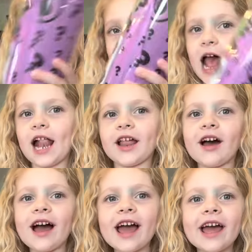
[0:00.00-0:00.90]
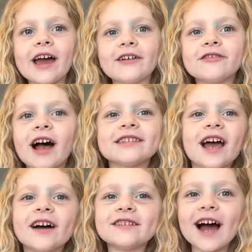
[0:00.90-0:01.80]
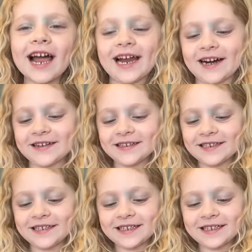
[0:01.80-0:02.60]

LOL, what's that loud?